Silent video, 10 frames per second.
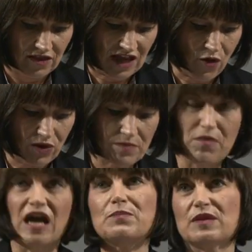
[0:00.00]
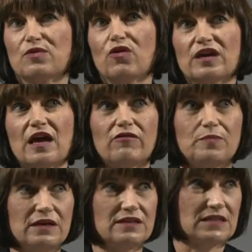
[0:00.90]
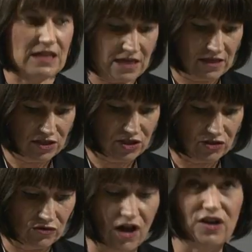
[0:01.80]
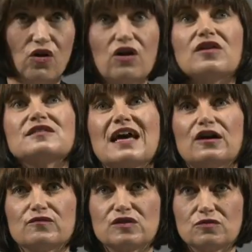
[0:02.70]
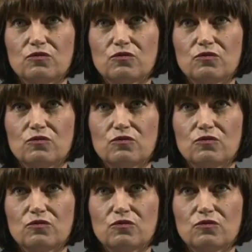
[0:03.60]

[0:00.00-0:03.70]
that we might be blocking our ability to unlock ourselves.